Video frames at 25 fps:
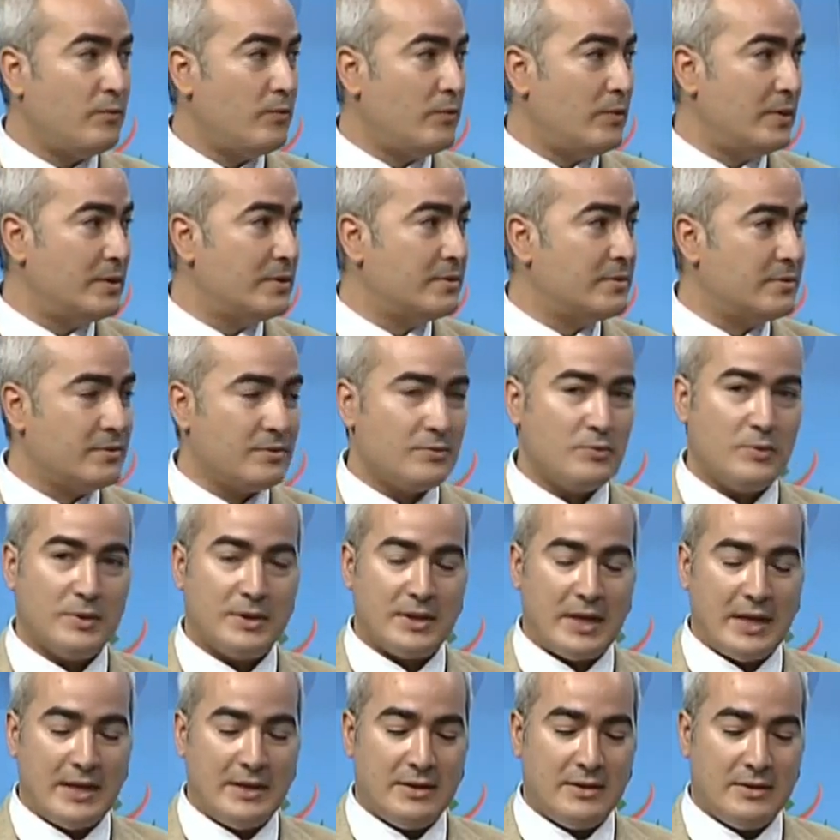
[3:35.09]

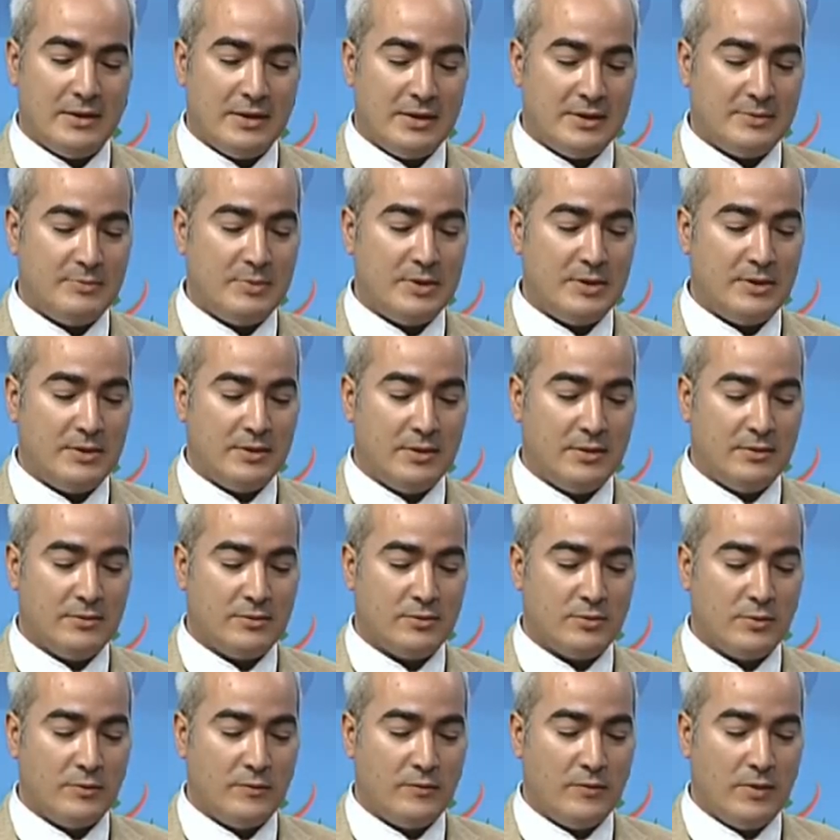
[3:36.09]
what has been done
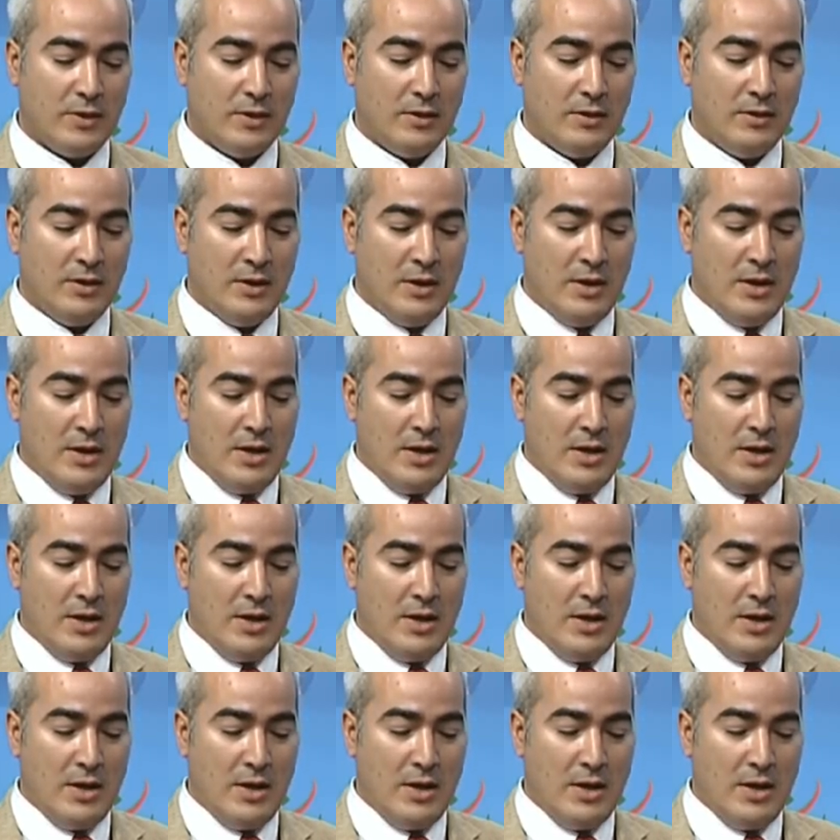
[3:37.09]
so far.